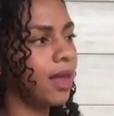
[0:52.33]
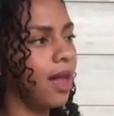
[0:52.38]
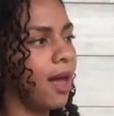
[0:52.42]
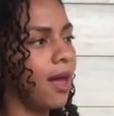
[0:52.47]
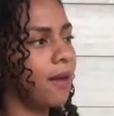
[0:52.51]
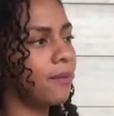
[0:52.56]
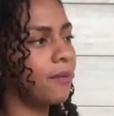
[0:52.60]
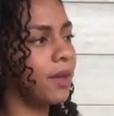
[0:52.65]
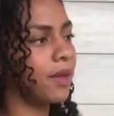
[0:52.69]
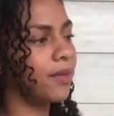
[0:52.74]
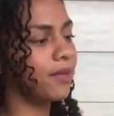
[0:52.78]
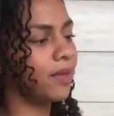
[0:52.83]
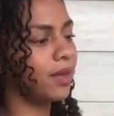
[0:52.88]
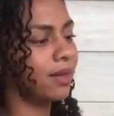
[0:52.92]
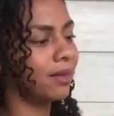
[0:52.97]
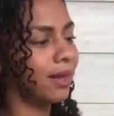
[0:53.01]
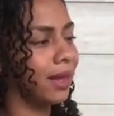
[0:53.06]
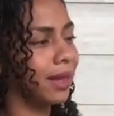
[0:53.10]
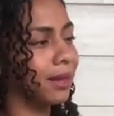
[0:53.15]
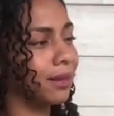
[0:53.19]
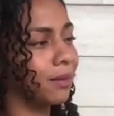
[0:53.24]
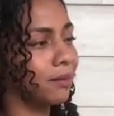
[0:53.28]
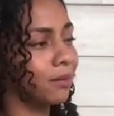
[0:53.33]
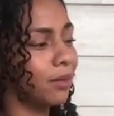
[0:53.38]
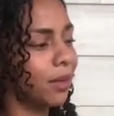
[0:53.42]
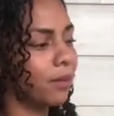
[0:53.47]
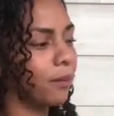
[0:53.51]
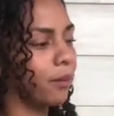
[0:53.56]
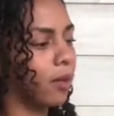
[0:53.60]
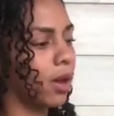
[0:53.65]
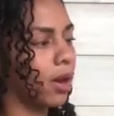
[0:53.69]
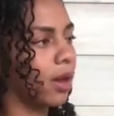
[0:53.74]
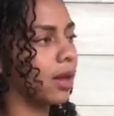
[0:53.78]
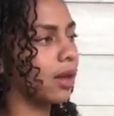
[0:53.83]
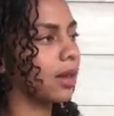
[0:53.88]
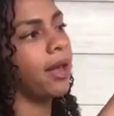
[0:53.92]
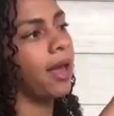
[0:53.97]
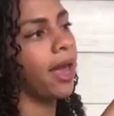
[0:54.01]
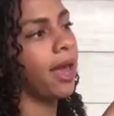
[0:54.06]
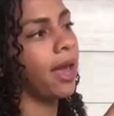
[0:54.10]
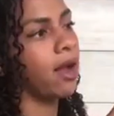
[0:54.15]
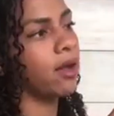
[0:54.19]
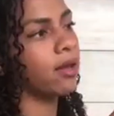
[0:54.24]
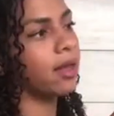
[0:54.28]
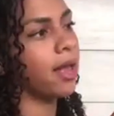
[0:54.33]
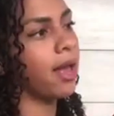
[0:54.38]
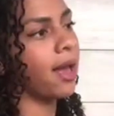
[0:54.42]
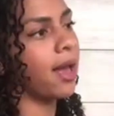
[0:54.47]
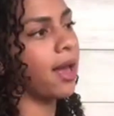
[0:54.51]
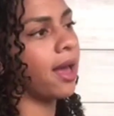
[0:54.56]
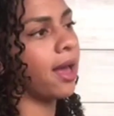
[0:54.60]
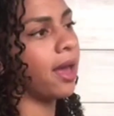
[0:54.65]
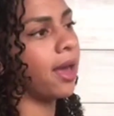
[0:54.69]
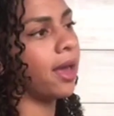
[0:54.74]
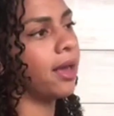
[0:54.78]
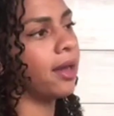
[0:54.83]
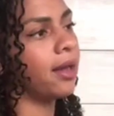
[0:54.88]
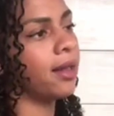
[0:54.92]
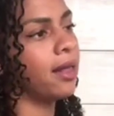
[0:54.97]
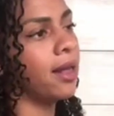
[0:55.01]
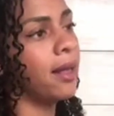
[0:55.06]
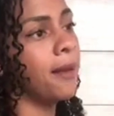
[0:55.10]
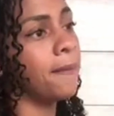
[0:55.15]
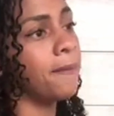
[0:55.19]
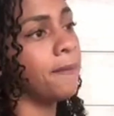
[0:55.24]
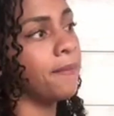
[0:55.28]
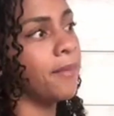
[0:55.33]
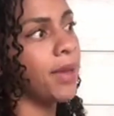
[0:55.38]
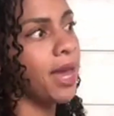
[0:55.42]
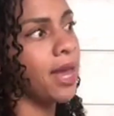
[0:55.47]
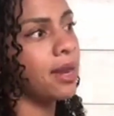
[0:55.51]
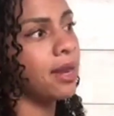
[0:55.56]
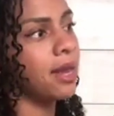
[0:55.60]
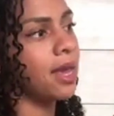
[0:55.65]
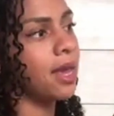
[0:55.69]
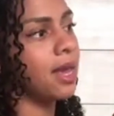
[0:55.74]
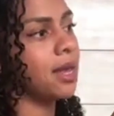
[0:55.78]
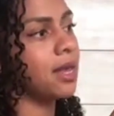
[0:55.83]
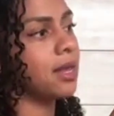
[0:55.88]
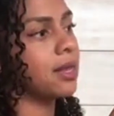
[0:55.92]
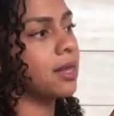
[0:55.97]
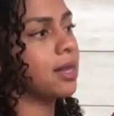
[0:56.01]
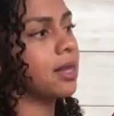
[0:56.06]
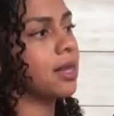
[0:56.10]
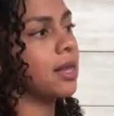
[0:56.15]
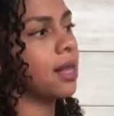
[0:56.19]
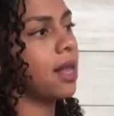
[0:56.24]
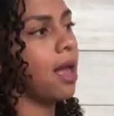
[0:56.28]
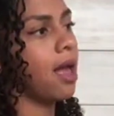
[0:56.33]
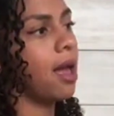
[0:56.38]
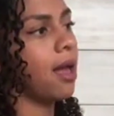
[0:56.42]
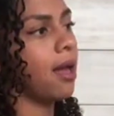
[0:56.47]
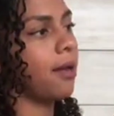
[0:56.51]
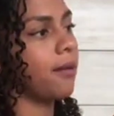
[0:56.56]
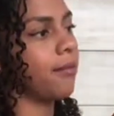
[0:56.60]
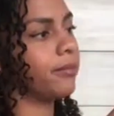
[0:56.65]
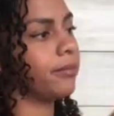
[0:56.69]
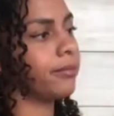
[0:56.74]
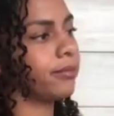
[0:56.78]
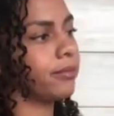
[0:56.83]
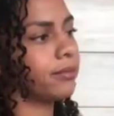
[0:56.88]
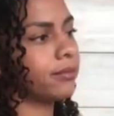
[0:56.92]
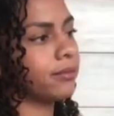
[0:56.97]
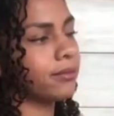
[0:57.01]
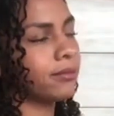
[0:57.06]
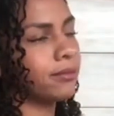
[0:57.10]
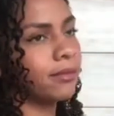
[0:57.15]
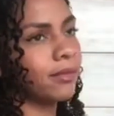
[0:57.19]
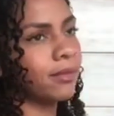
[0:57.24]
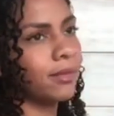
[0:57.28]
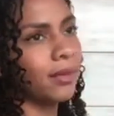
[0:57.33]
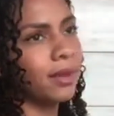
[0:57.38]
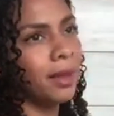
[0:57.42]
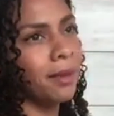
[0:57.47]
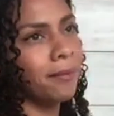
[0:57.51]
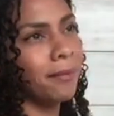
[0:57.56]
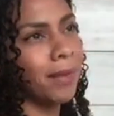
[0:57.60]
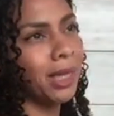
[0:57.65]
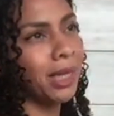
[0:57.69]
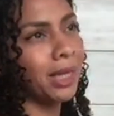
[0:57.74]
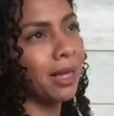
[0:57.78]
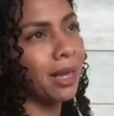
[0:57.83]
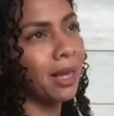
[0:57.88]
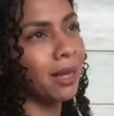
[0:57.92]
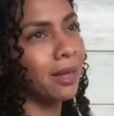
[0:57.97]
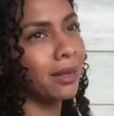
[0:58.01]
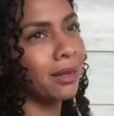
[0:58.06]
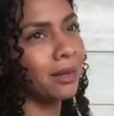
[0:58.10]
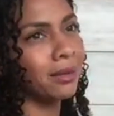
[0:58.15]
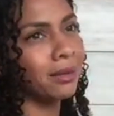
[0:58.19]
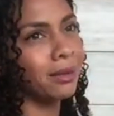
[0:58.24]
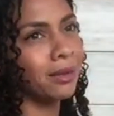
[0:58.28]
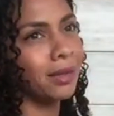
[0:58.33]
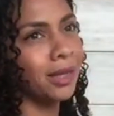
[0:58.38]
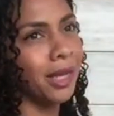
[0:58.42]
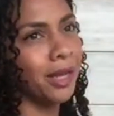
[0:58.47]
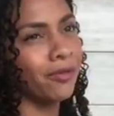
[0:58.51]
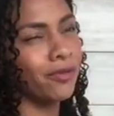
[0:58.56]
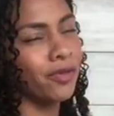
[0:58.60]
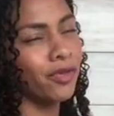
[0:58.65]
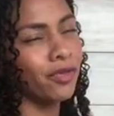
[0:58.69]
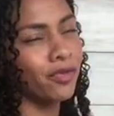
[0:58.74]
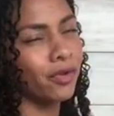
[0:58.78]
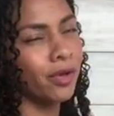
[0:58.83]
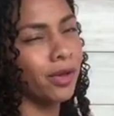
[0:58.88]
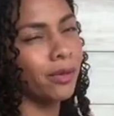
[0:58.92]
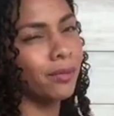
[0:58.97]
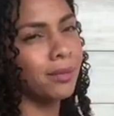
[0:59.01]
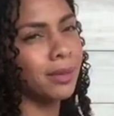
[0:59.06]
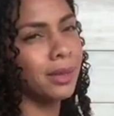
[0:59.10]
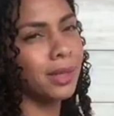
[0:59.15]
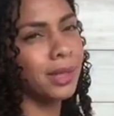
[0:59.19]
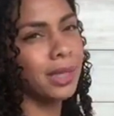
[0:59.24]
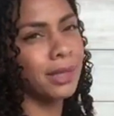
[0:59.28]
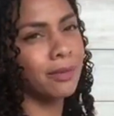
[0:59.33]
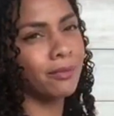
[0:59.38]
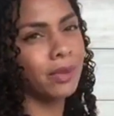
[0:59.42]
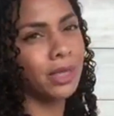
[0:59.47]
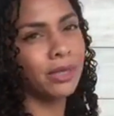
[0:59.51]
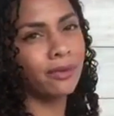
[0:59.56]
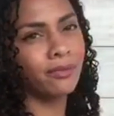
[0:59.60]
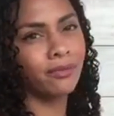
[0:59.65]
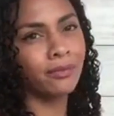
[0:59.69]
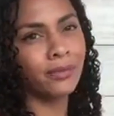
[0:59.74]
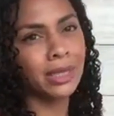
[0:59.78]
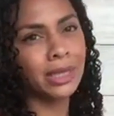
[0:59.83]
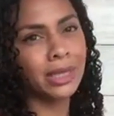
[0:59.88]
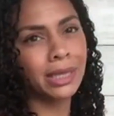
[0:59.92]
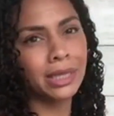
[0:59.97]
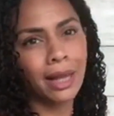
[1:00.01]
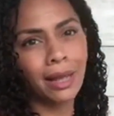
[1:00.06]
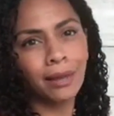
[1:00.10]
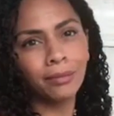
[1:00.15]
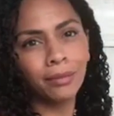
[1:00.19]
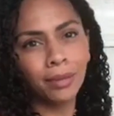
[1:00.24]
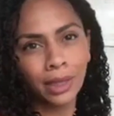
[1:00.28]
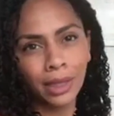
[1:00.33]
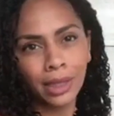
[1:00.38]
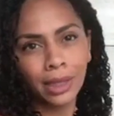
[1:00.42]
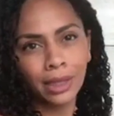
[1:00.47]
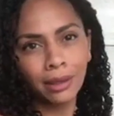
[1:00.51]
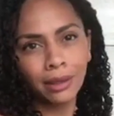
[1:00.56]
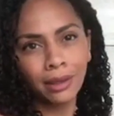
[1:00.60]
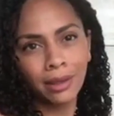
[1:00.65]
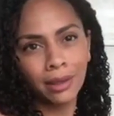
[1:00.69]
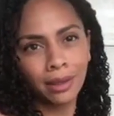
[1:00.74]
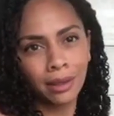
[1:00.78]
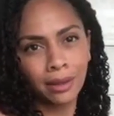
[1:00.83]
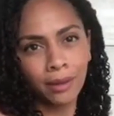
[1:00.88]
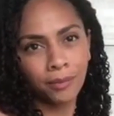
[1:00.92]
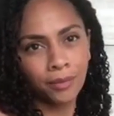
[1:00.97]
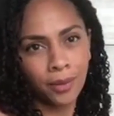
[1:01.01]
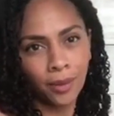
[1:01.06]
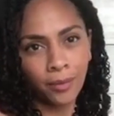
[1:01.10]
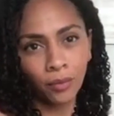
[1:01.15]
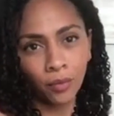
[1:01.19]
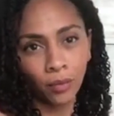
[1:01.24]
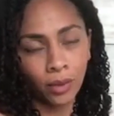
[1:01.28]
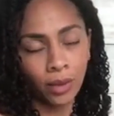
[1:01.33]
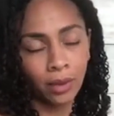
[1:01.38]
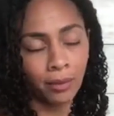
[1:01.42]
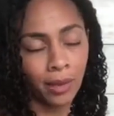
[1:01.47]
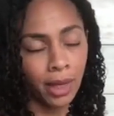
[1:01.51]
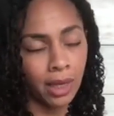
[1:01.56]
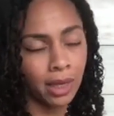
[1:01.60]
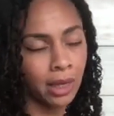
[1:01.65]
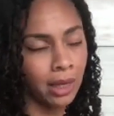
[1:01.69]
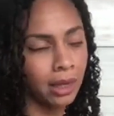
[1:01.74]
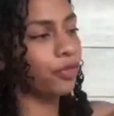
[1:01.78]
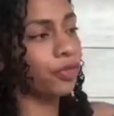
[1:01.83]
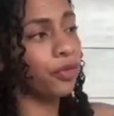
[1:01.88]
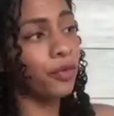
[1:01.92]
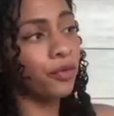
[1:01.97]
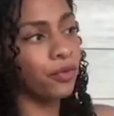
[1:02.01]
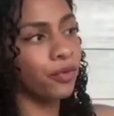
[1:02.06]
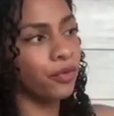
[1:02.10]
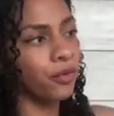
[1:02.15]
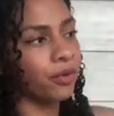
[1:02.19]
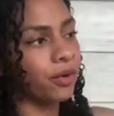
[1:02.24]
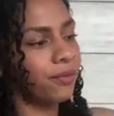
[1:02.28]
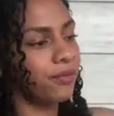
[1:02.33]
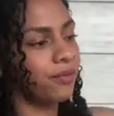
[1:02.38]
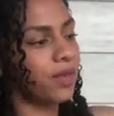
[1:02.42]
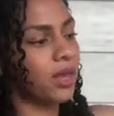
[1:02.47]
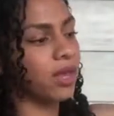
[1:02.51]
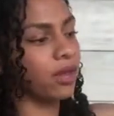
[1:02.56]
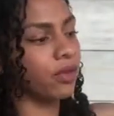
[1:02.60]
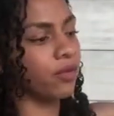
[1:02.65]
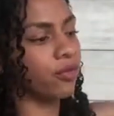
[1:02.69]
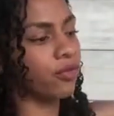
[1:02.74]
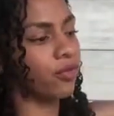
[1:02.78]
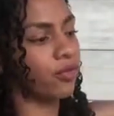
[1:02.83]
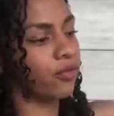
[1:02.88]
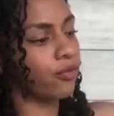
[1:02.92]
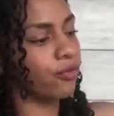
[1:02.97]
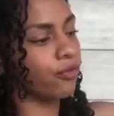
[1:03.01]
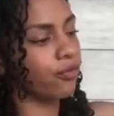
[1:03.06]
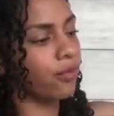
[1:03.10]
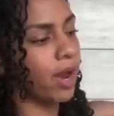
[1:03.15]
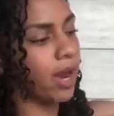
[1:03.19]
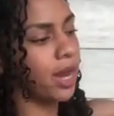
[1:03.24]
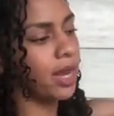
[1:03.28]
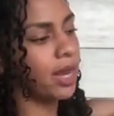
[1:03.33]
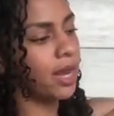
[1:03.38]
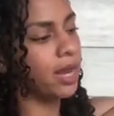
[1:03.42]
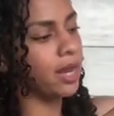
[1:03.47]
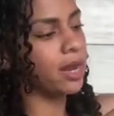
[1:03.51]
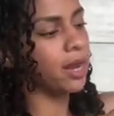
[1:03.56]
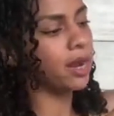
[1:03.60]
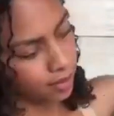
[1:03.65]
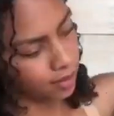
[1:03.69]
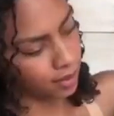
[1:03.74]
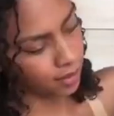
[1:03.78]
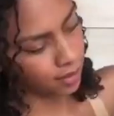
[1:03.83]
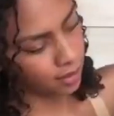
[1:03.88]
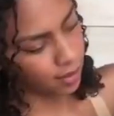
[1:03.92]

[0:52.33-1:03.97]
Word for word: Um, and then like some lip products, hair tie, band-aid. Um, my son, if he trips, even if it's not bleeding, he sometimes wants a band-aid. Those sort of things are just right here.